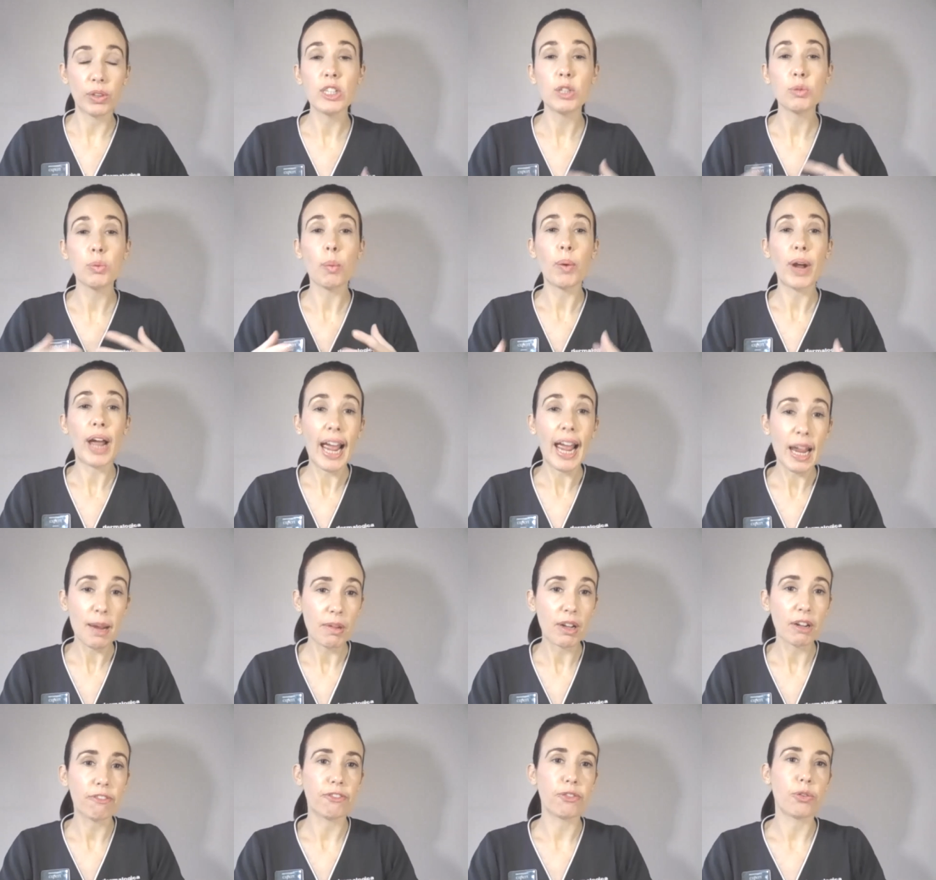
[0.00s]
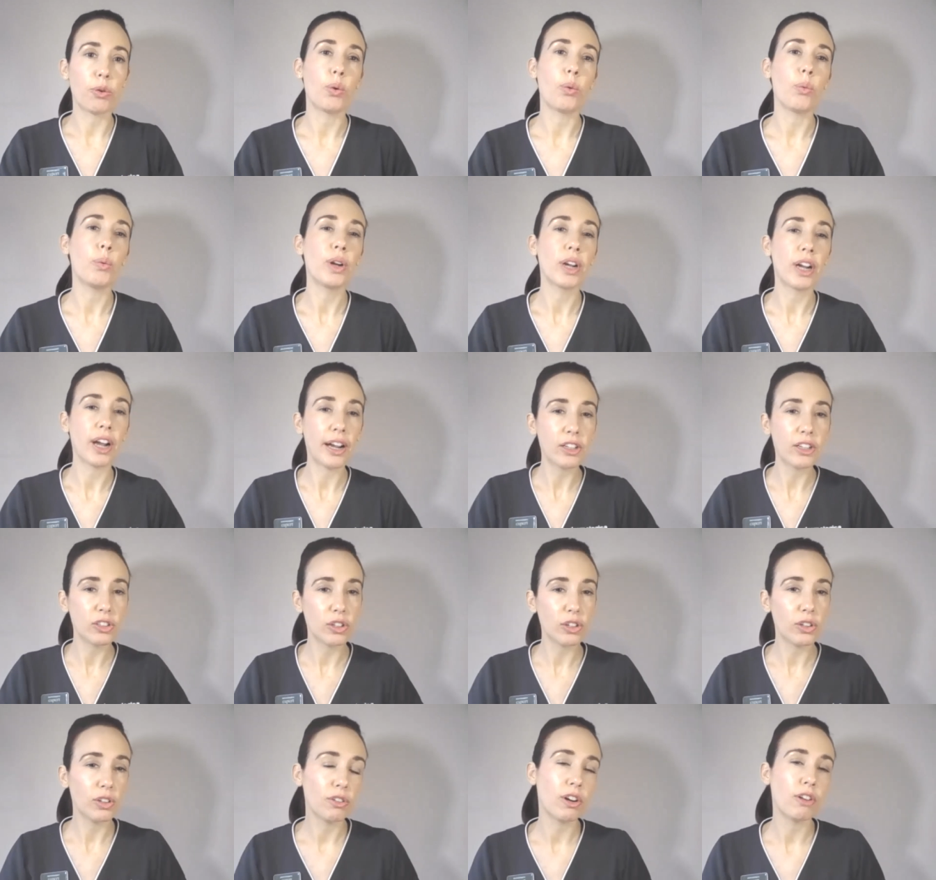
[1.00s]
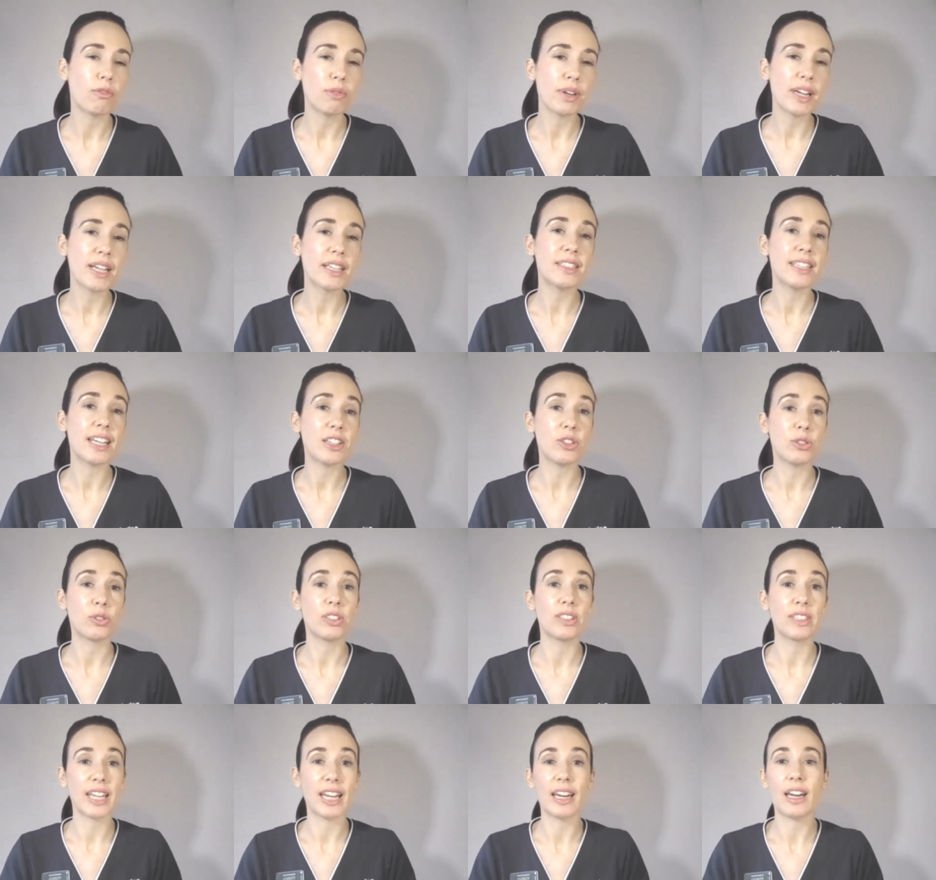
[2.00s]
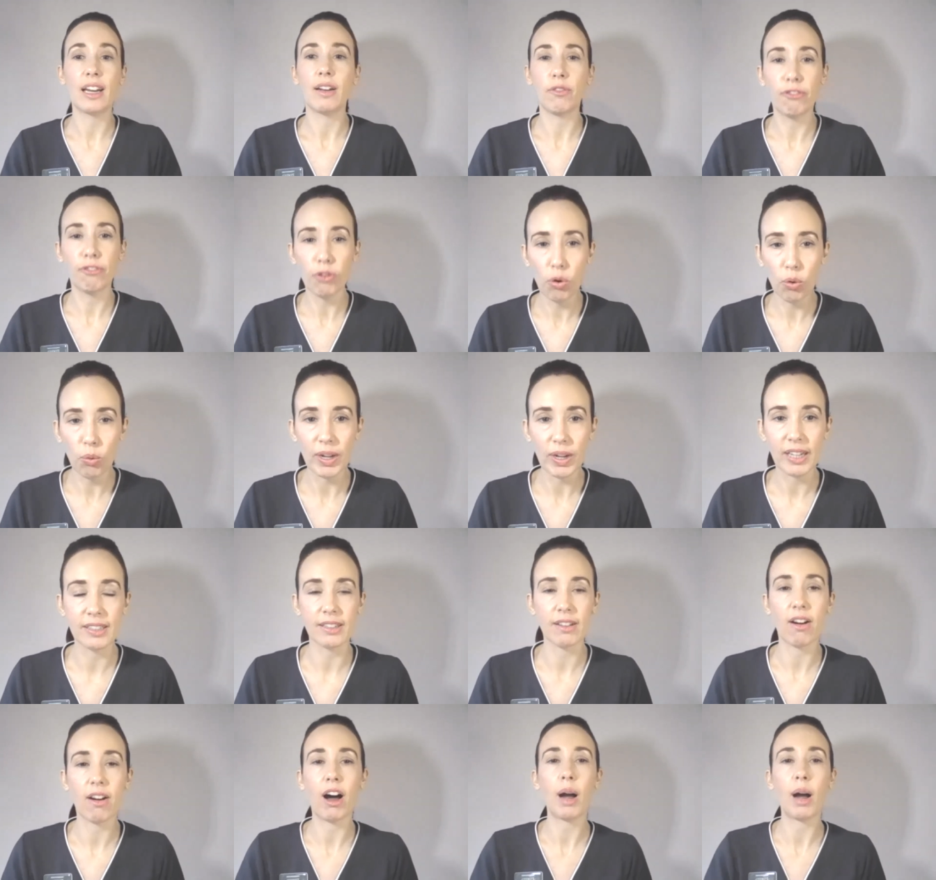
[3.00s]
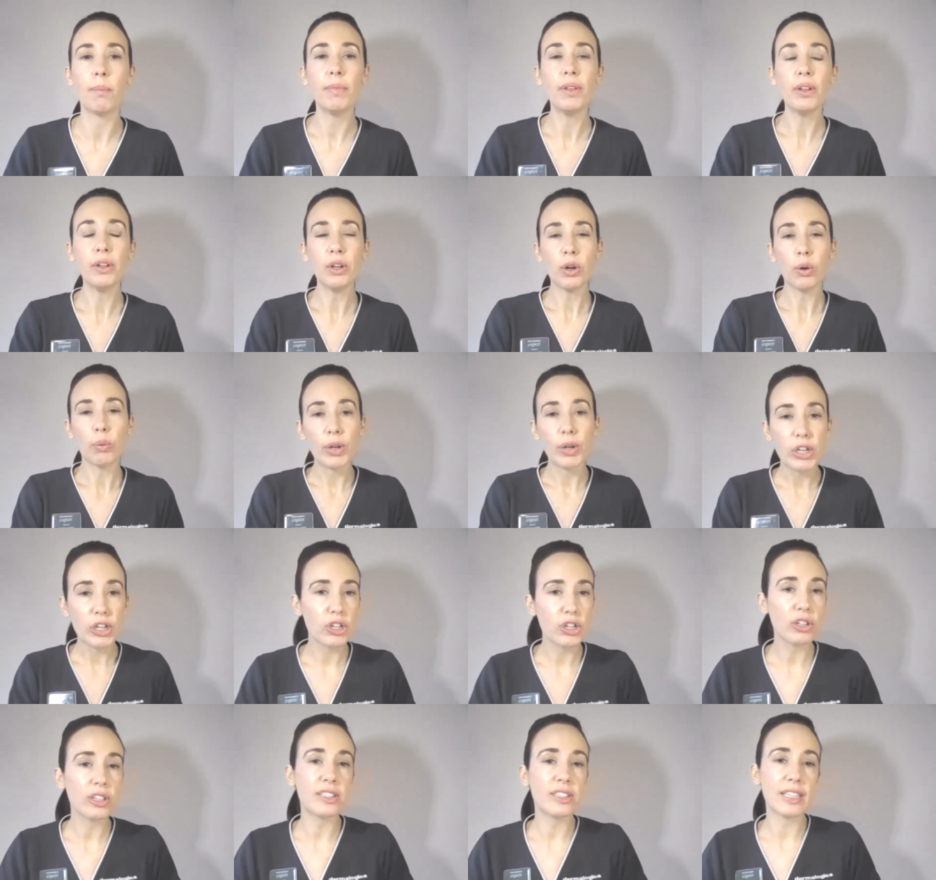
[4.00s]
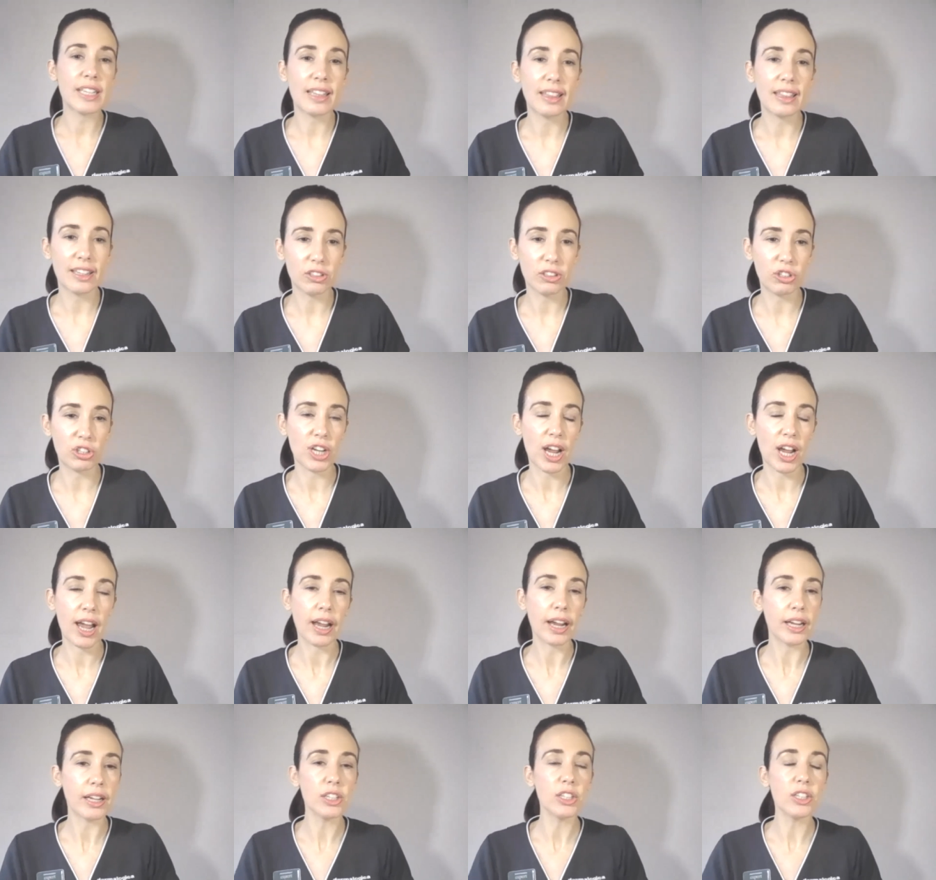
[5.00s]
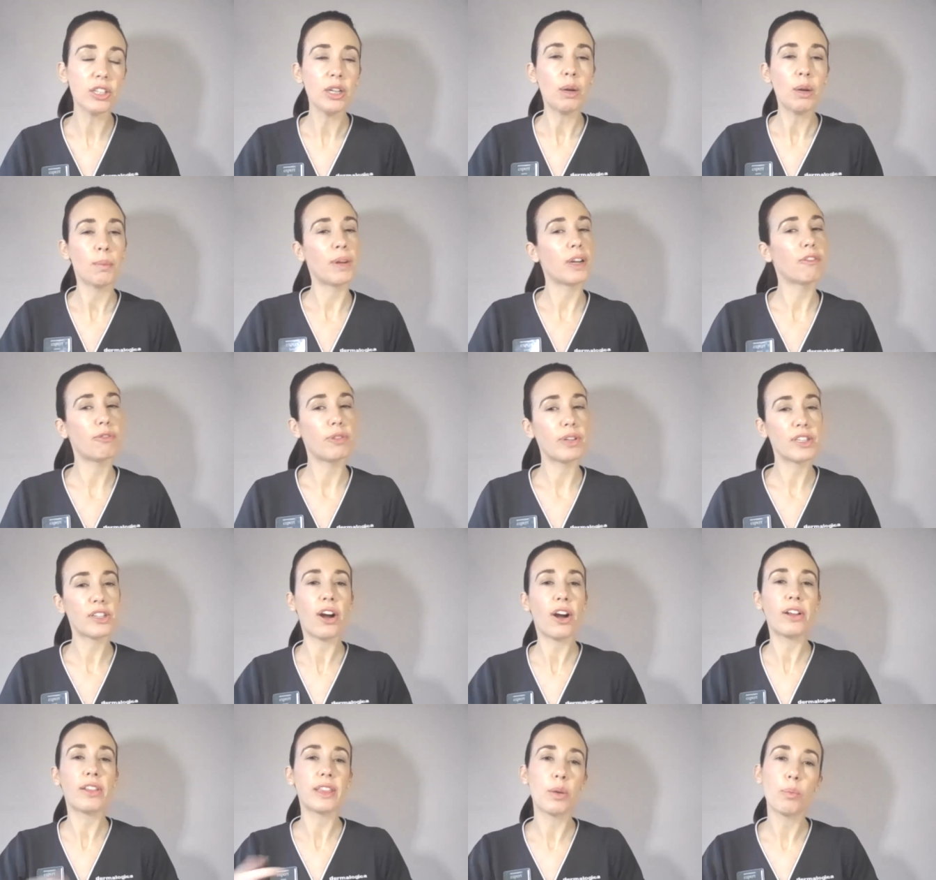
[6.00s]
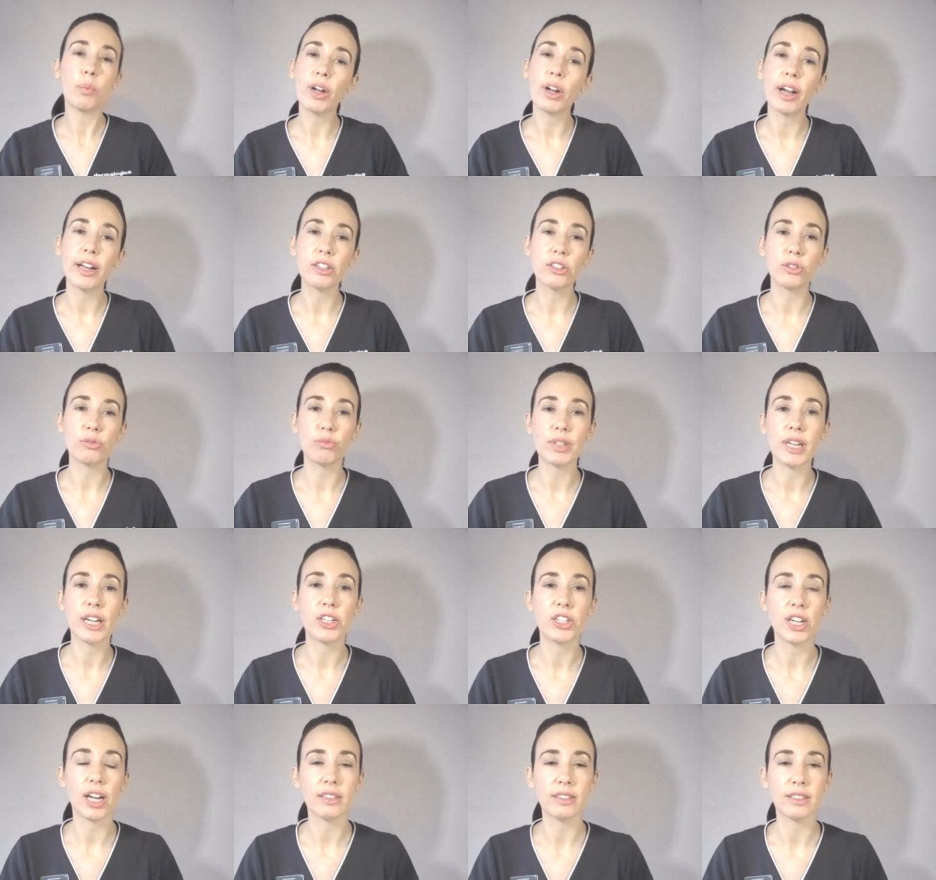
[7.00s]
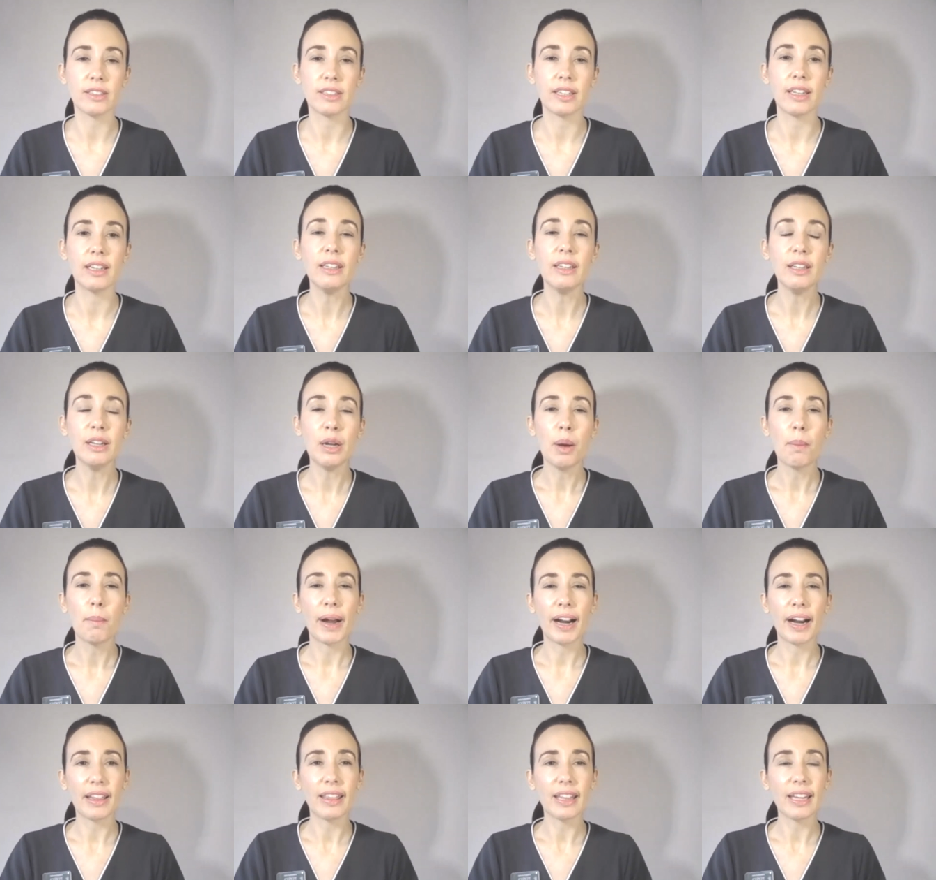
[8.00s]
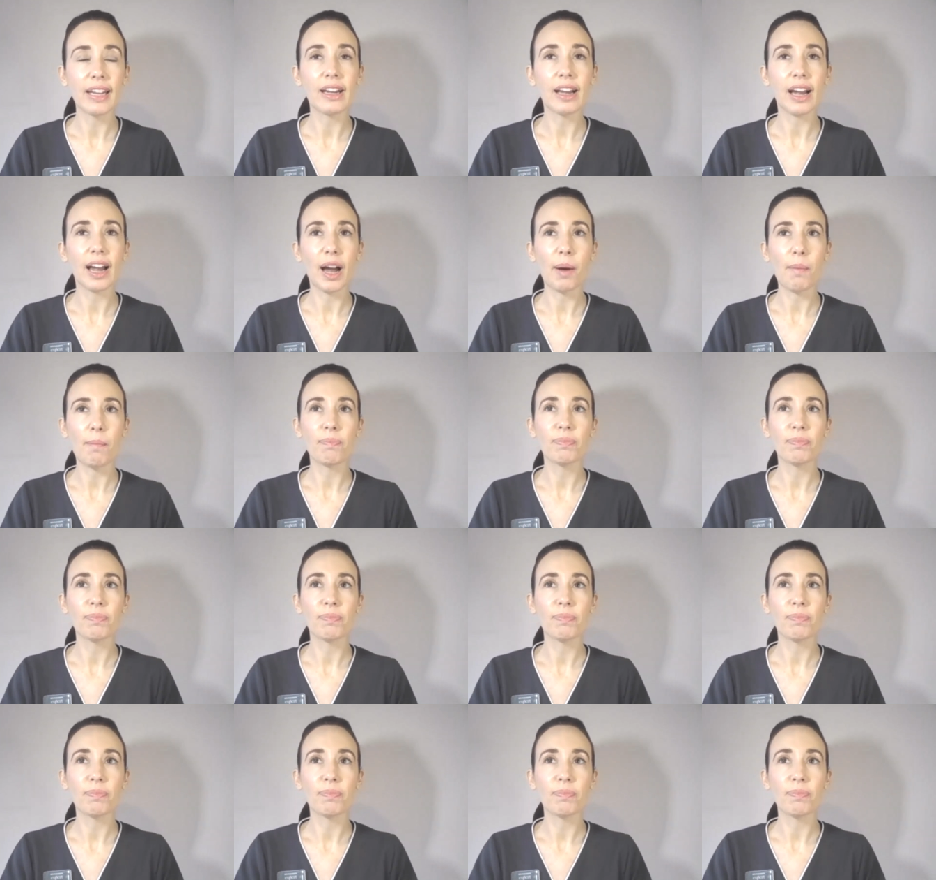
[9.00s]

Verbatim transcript: this is what we're aiming for. We're going to, reassess your skin in 4 weeks' time. We should see this change, but if we don't, then we're going to readjust it. But I think